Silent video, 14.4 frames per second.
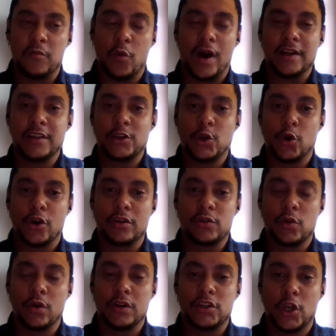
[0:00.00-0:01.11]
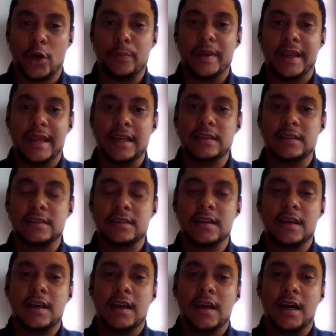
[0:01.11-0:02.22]
while the topic is
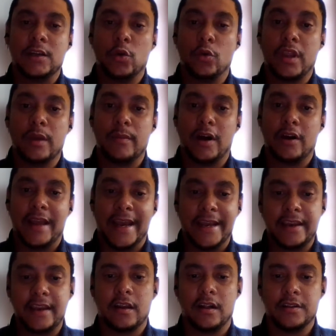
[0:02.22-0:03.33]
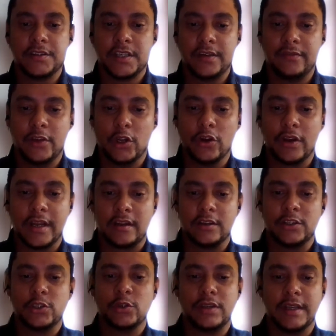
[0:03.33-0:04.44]
talking about agriculture, if you look at
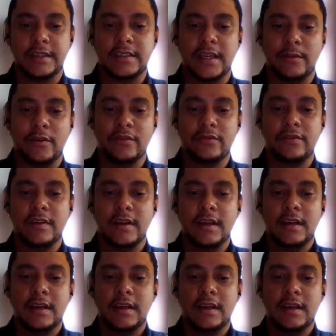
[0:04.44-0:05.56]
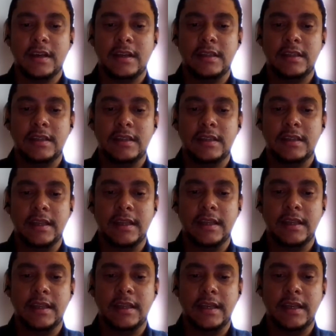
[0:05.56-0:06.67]
Lesotho and some of the
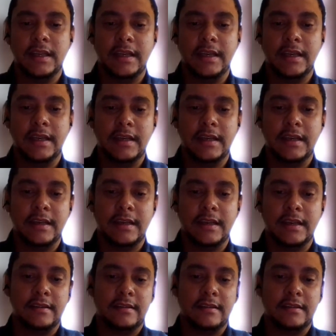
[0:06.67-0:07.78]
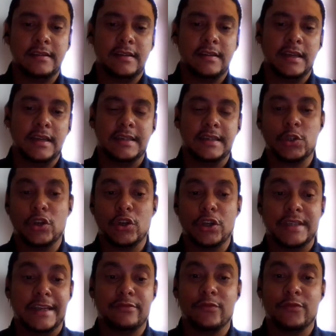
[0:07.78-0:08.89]
statistics, they don't
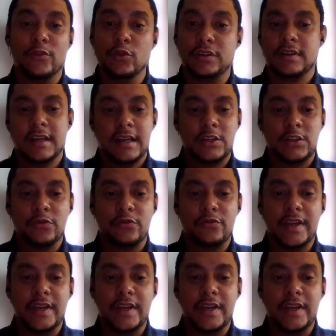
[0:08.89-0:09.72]
produce any food